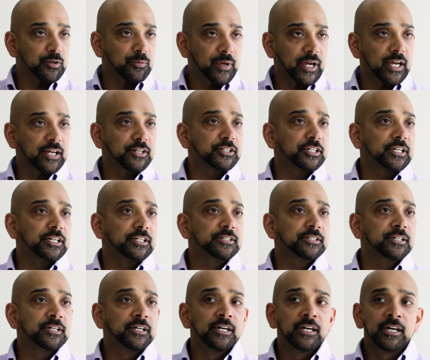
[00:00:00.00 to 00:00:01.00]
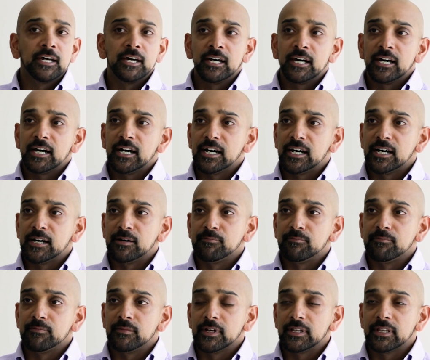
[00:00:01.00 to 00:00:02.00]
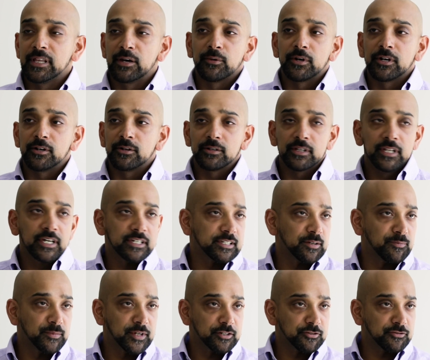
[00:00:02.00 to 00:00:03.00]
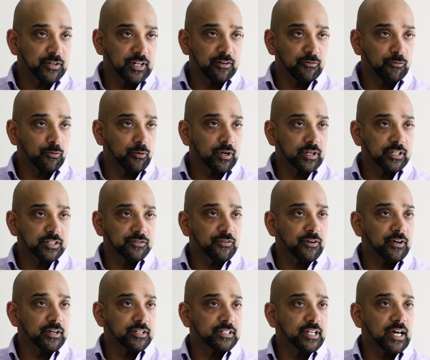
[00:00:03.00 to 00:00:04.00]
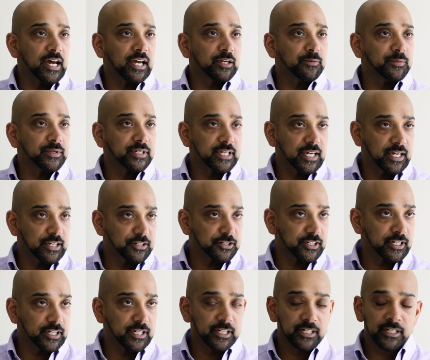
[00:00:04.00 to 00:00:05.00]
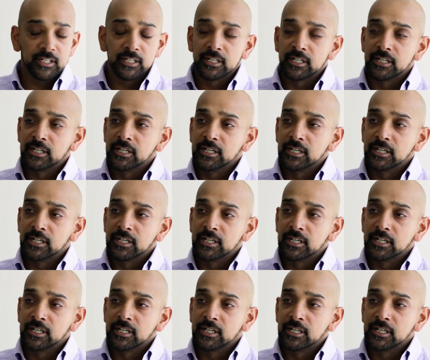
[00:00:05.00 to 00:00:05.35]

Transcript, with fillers: their patients. Um, they want to do less administrative work as far as documentation.